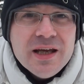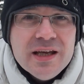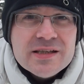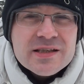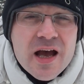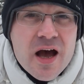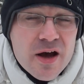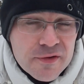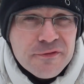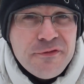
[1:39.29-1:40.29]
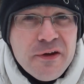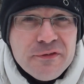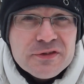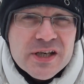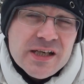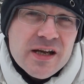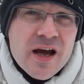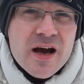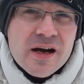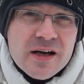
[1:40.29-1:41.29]
is 15
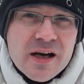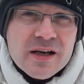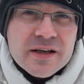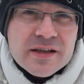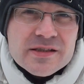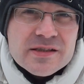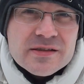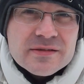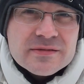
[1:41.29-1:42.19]
coconuts.